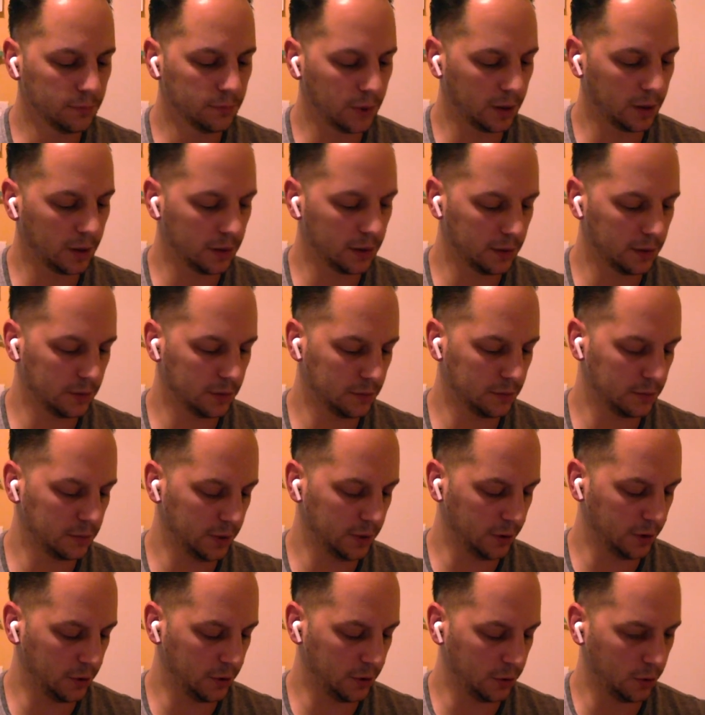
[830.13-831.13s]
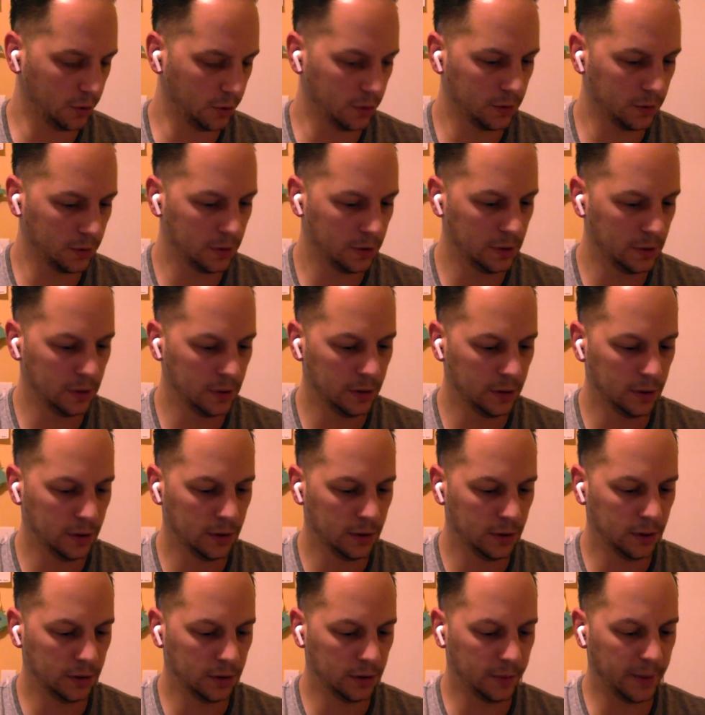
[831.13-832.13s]
But really cool,
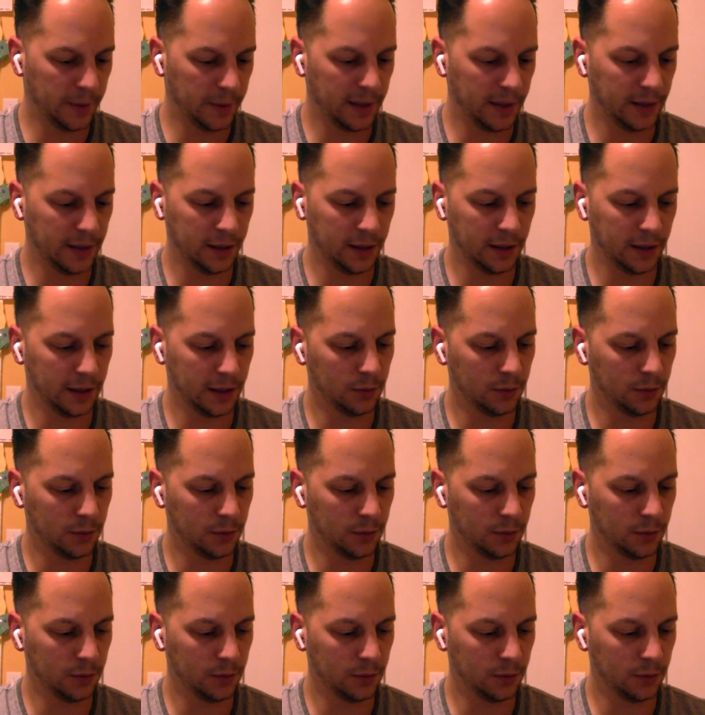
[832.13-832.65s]
depending